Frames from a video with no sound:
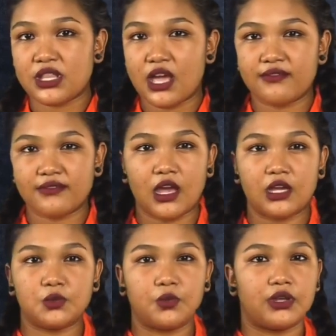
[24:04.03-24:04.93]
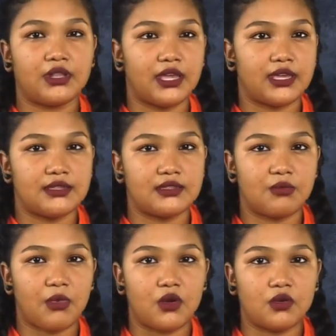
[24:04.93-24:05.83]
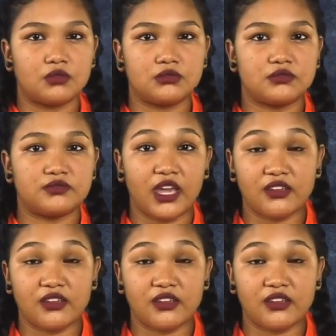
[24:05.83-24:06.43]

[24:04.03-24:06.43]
I haven't had one like in about 5